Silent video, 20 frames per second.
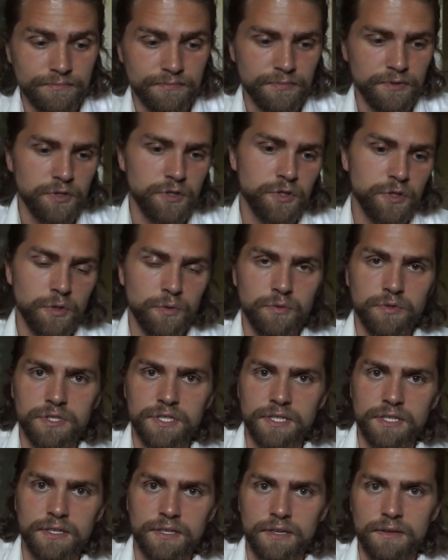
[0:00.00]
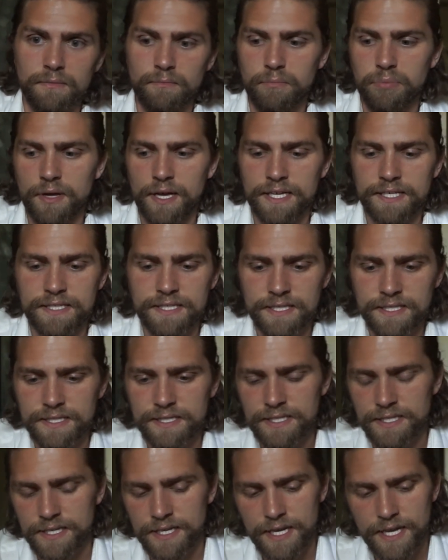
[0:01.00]
suits and
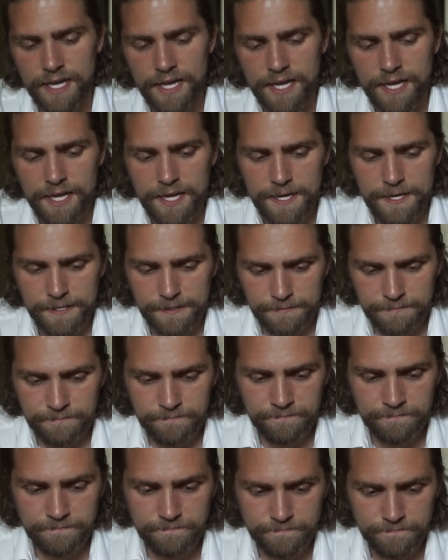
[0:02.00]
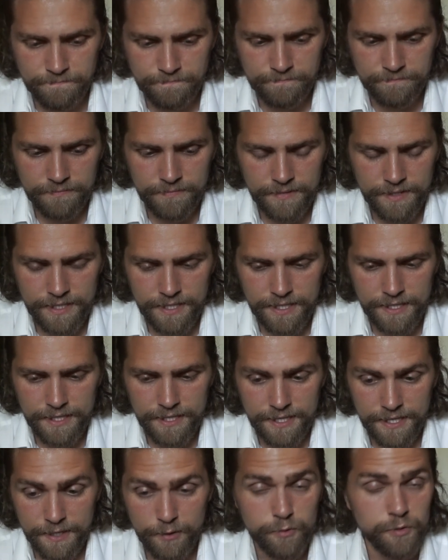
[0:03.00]
places, and
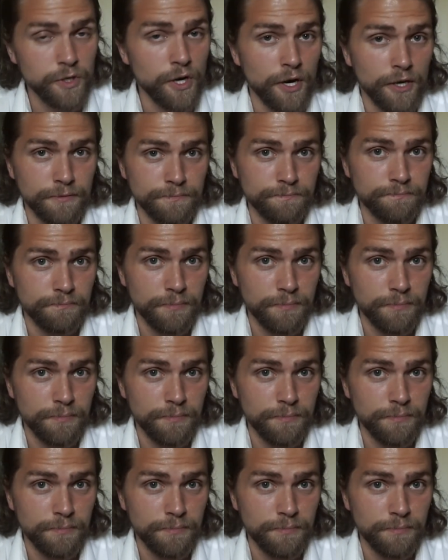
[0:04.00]
it was hard.